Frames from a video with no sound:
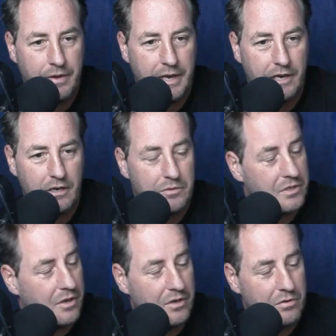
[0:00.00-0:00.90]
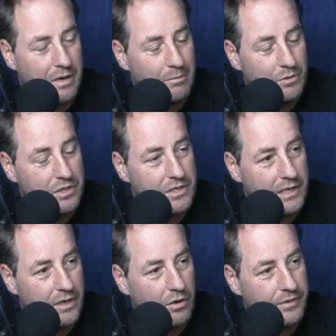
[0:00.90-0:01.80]
And I was going to
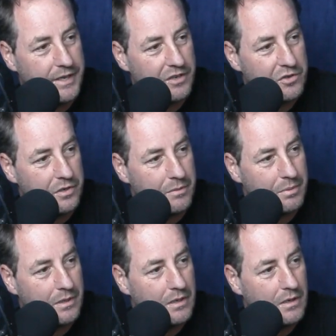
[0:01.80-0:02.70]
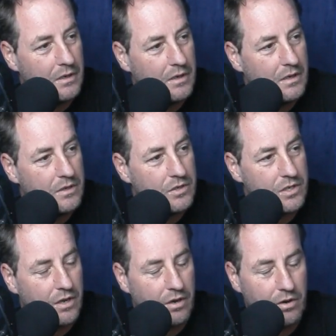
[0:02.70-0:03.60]
Amritsar on that trip. Okay.
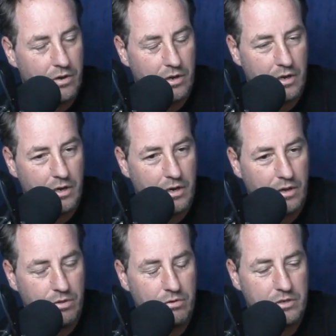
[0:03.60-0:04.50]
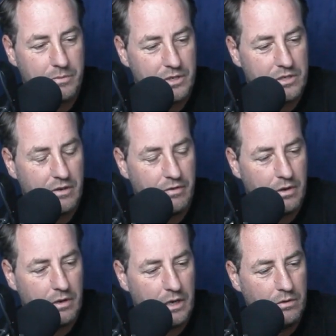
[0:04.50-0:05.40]
So I thought to myself,
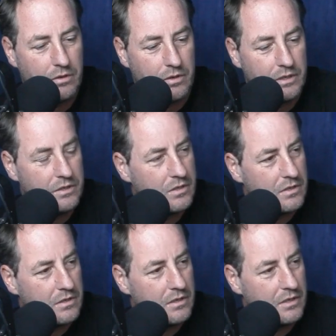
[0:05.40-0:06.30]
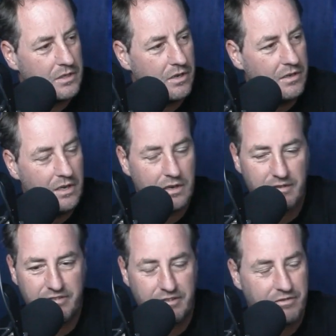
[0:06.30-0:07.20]
hold on, it's only like
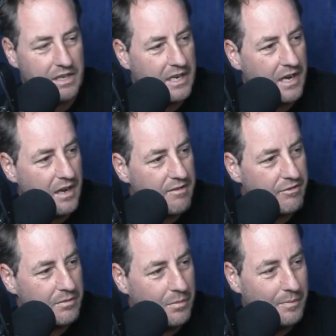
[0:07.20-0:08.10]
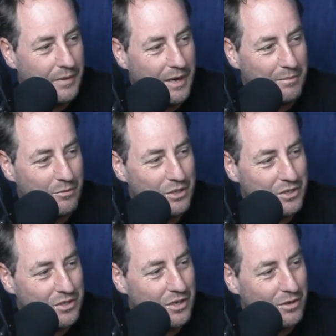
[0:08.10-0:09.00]
50k from
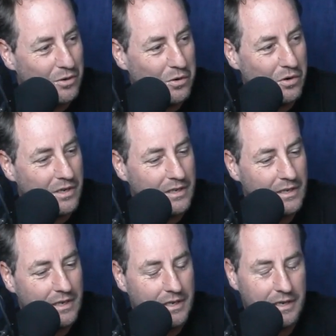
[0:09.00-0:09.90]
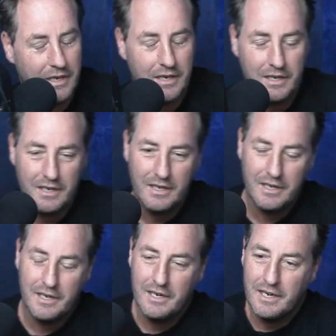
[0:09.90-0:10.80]
Amritsar to Lahore.
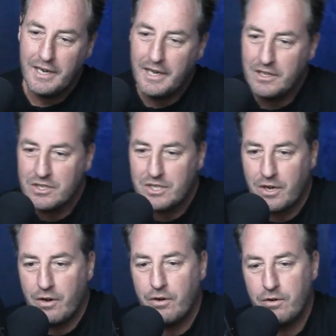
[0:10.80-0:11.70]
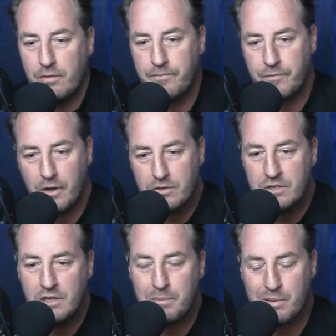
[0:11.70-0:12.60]
And so I was
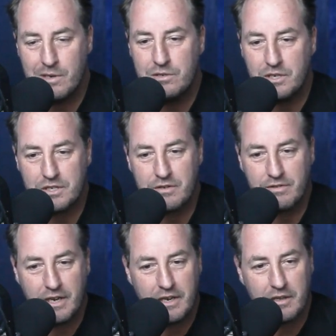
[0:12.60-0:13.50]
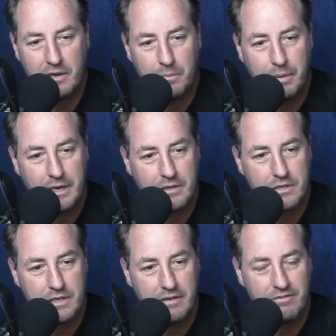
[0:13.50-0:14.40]
in the process of getting a
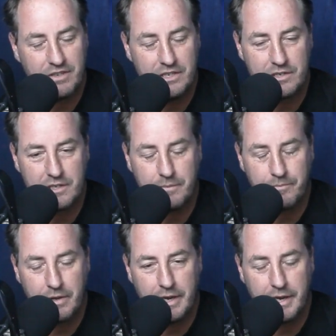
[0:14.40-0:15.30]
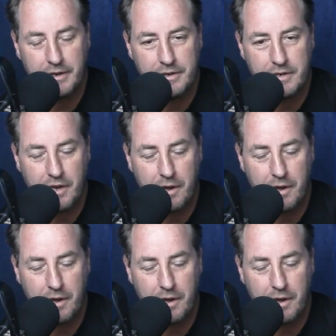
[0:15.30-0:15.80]
Pakistan visa, and